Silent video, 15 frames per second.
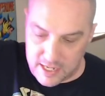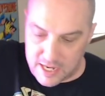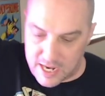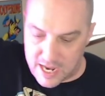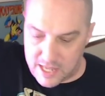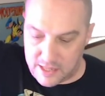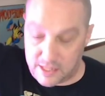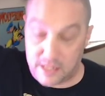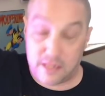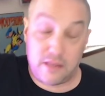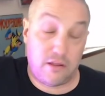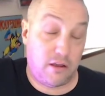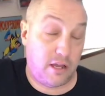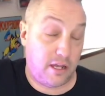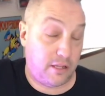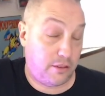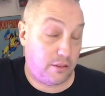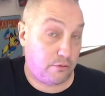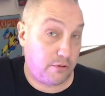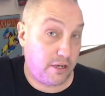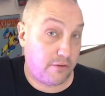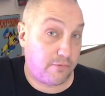and then the
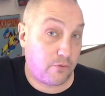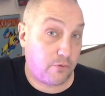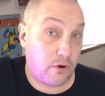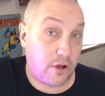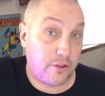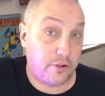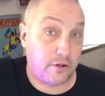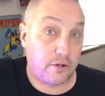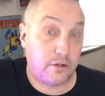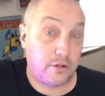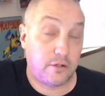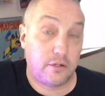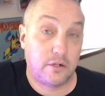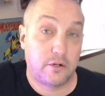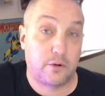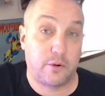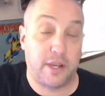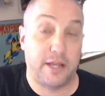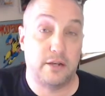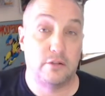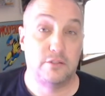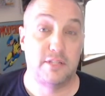three or four other
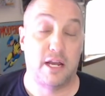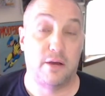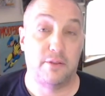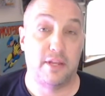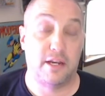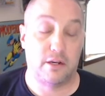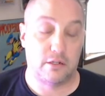creators down there.